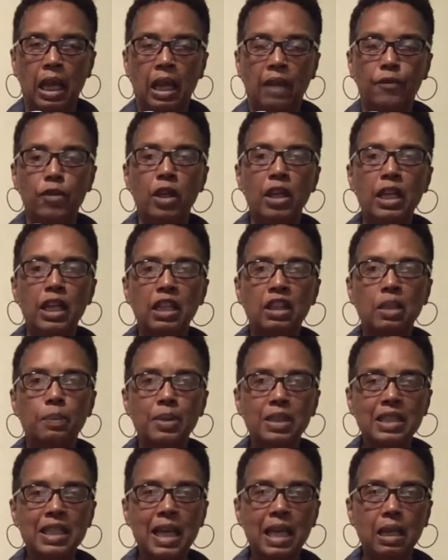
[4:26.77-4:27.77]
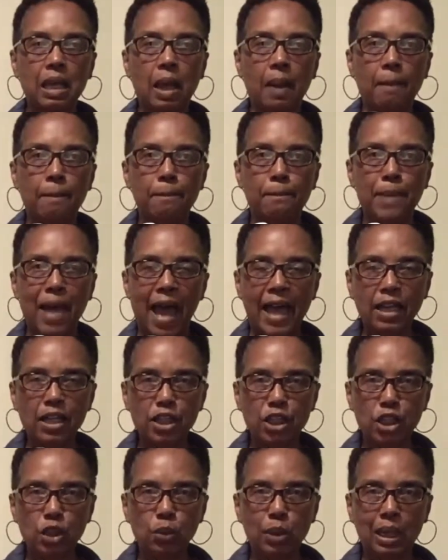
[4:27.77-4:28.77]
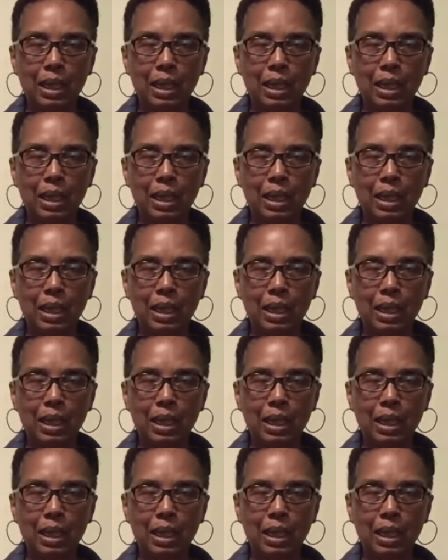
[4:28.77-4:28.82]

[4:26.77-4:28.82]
If you can get the patella back into